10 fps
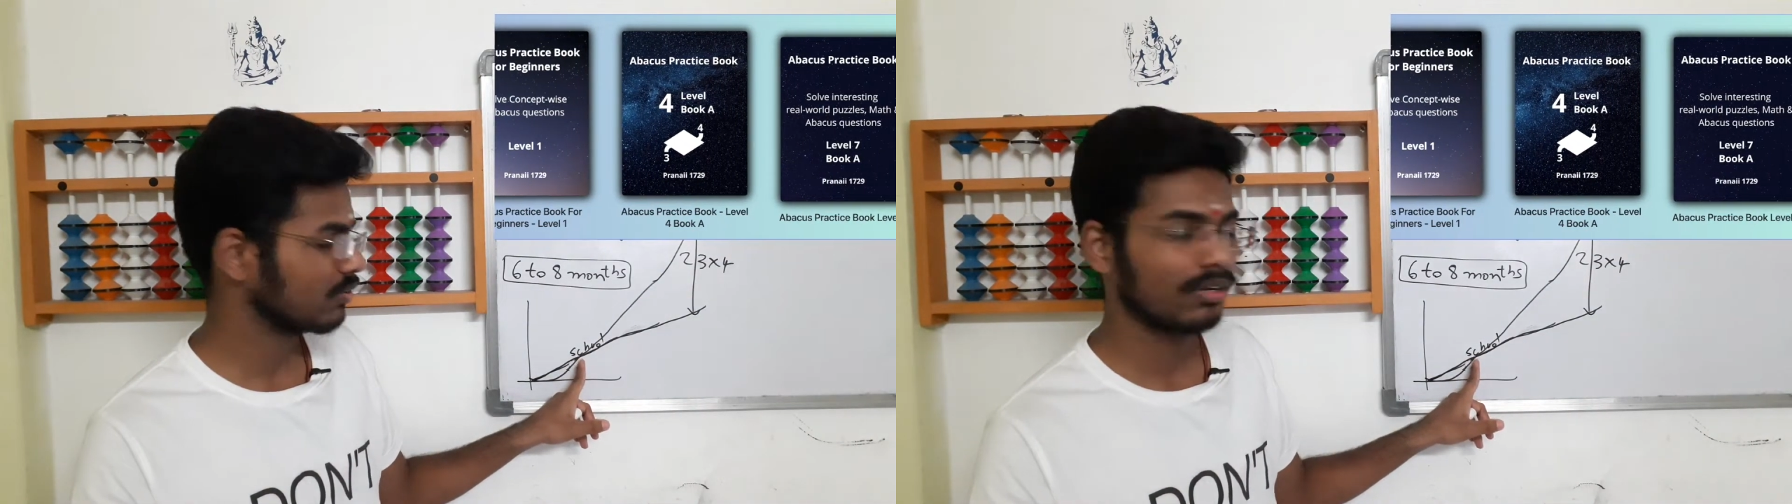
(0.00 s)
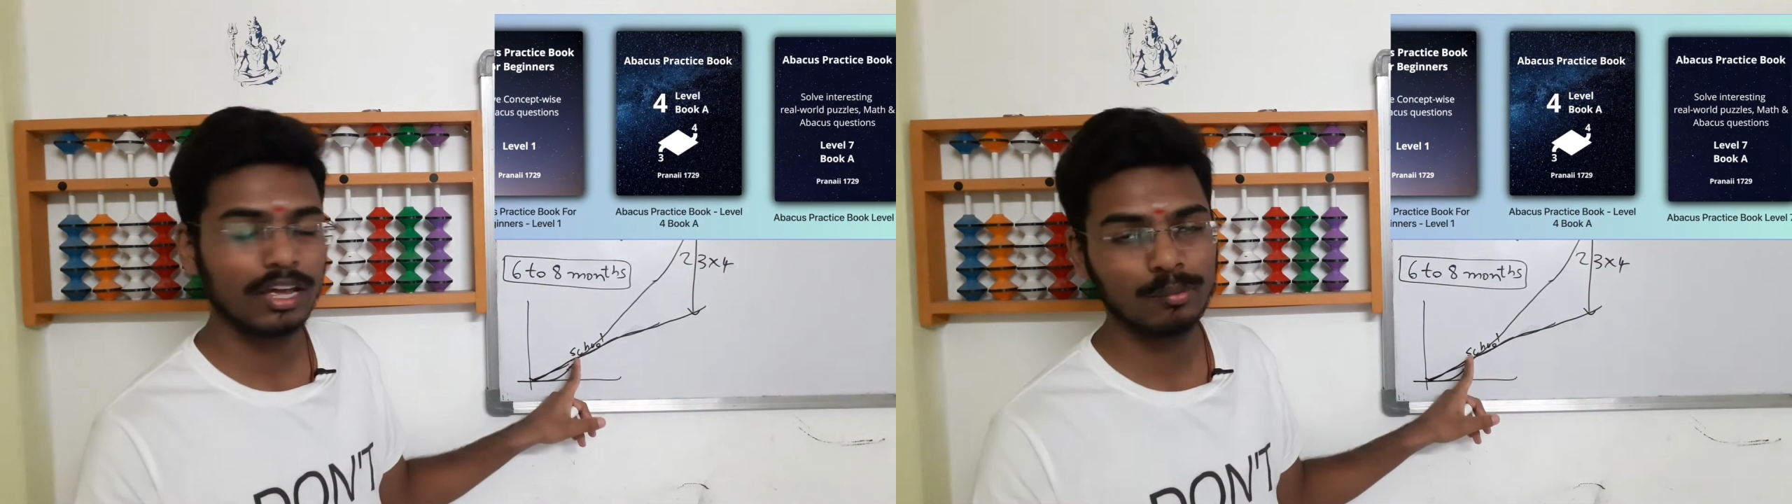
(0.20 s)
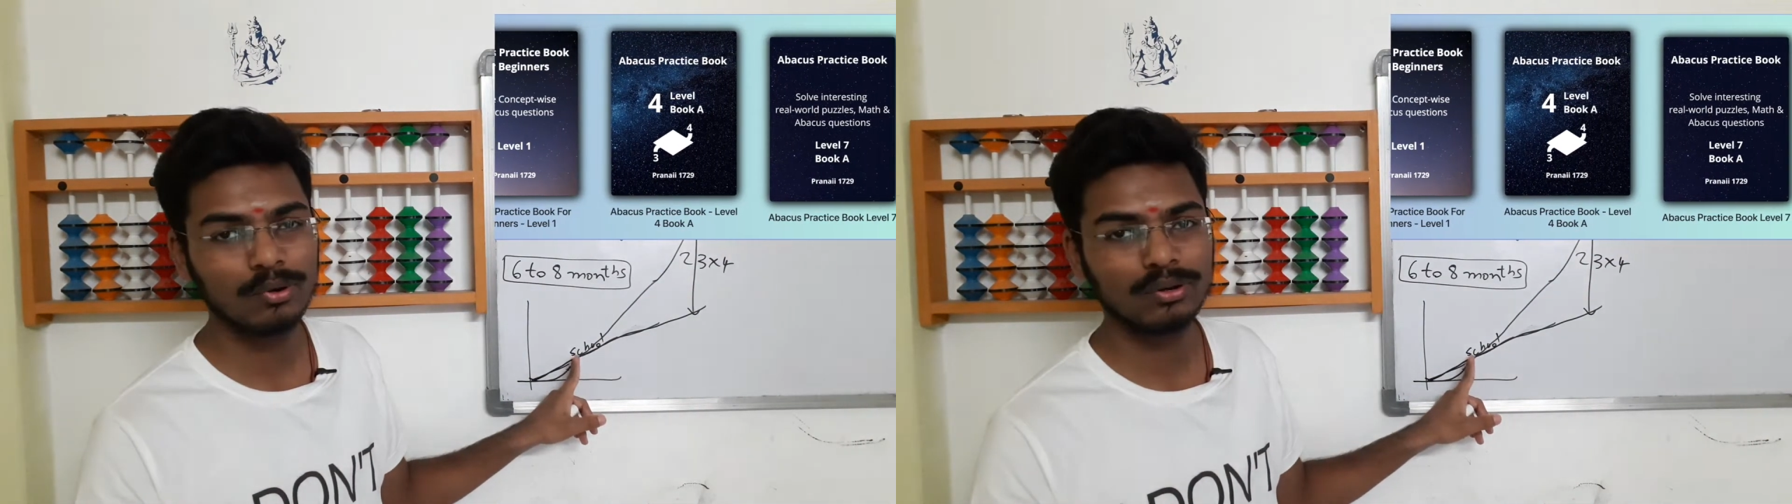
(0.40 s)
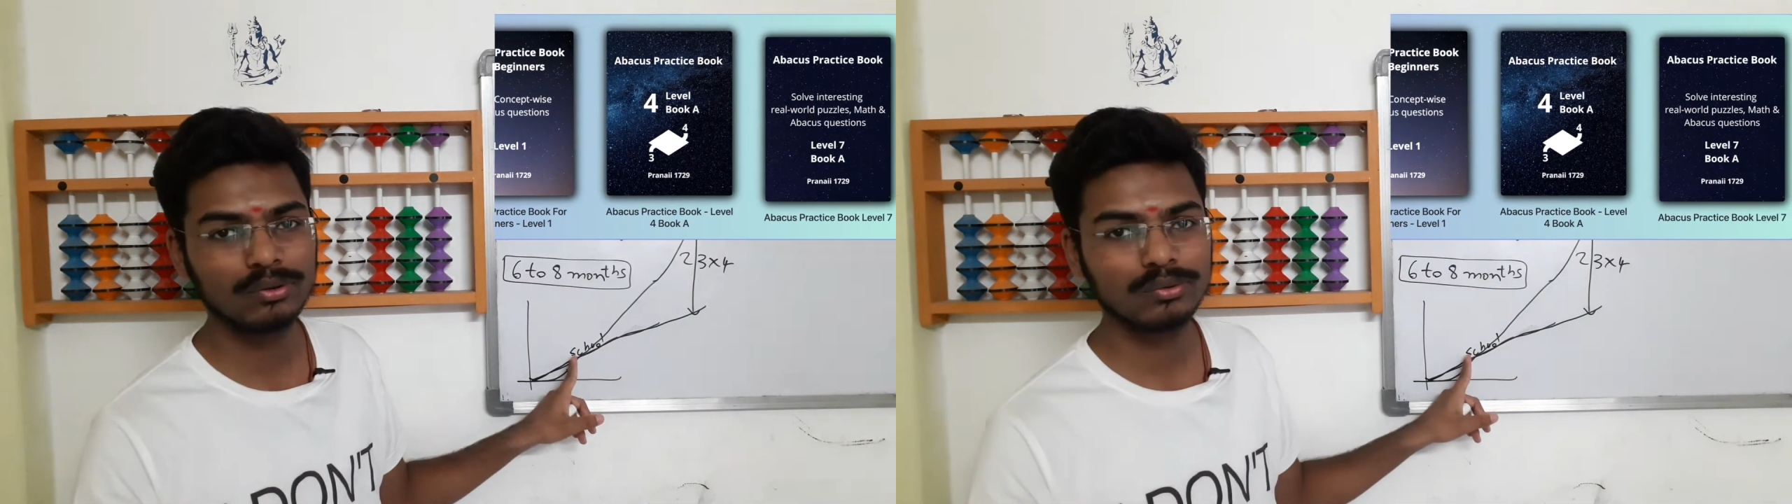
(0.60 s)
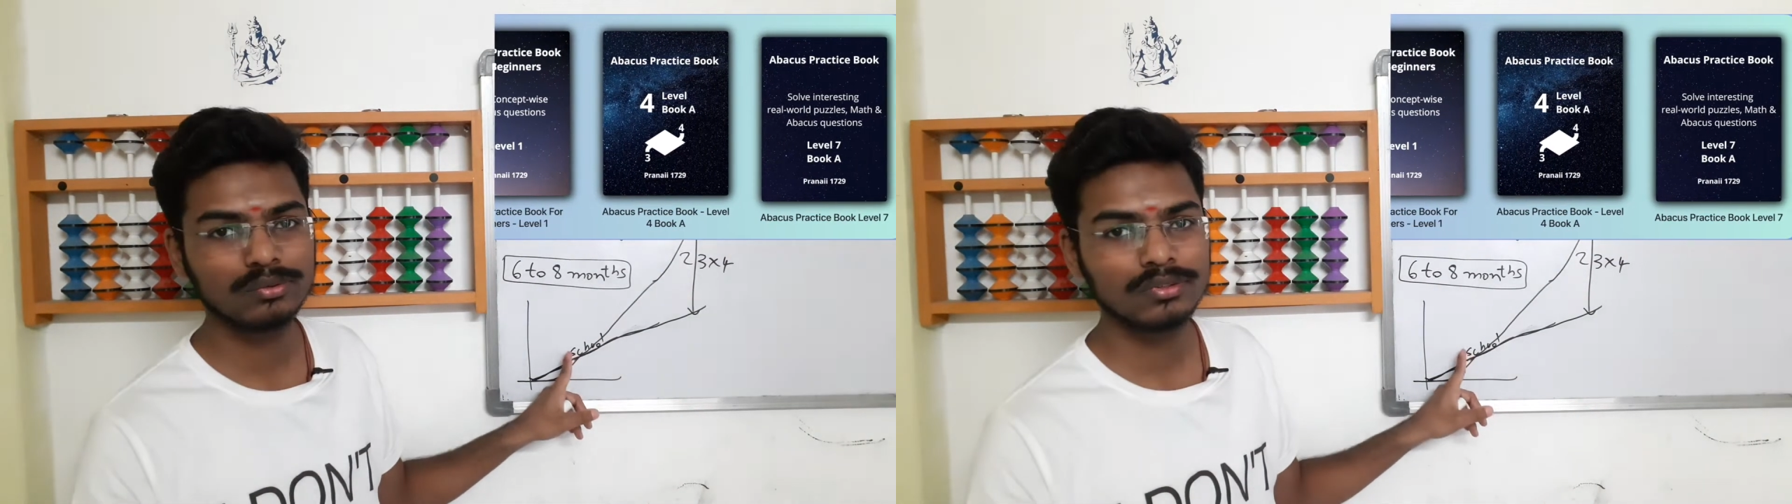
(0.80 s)
able
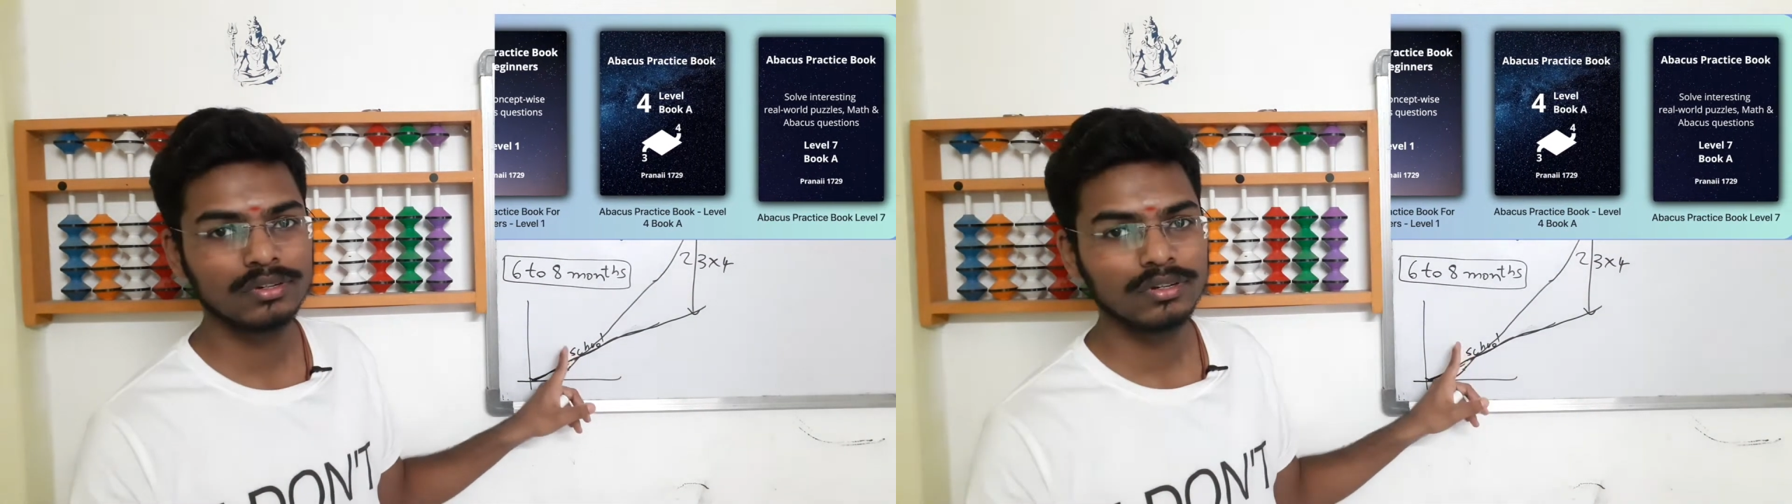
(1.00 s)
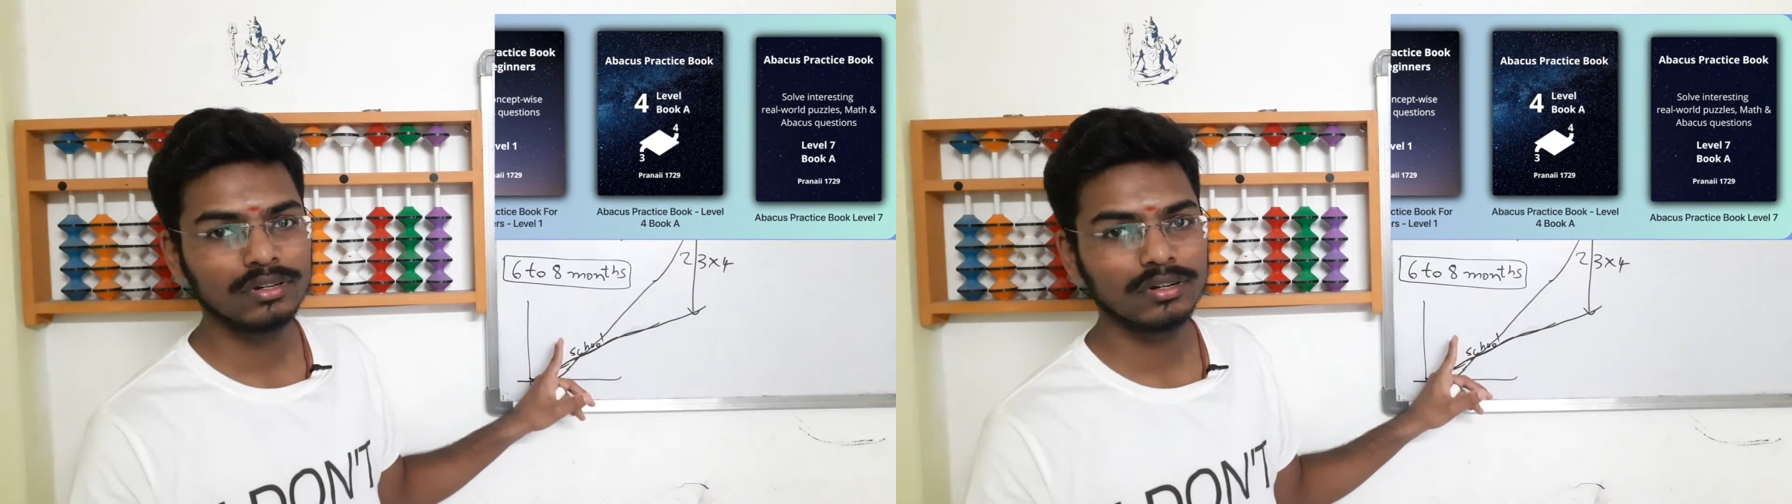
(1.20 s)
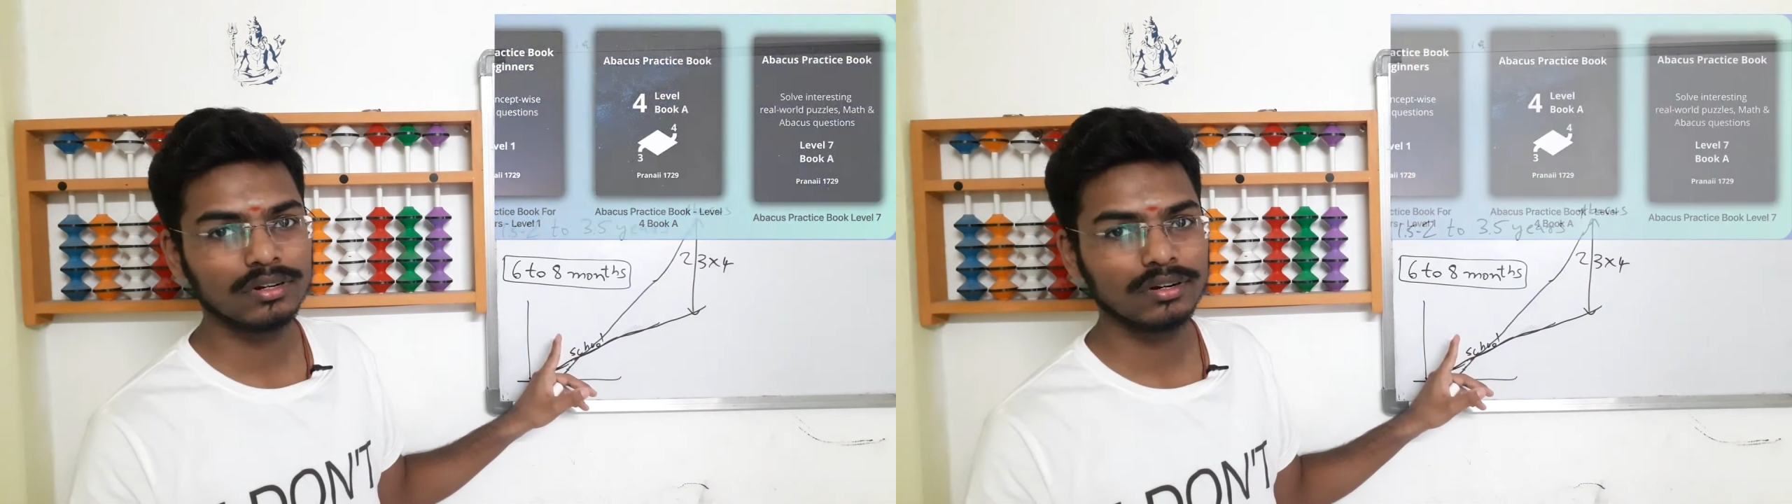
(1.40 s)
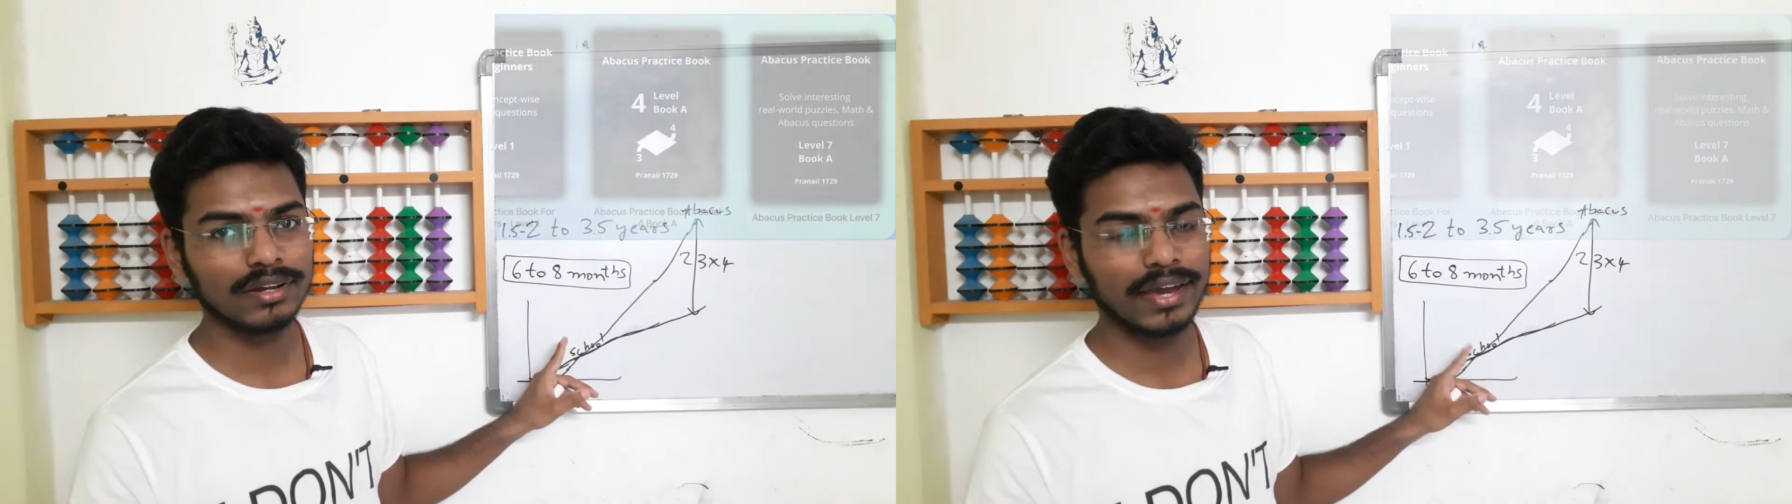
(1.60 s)
to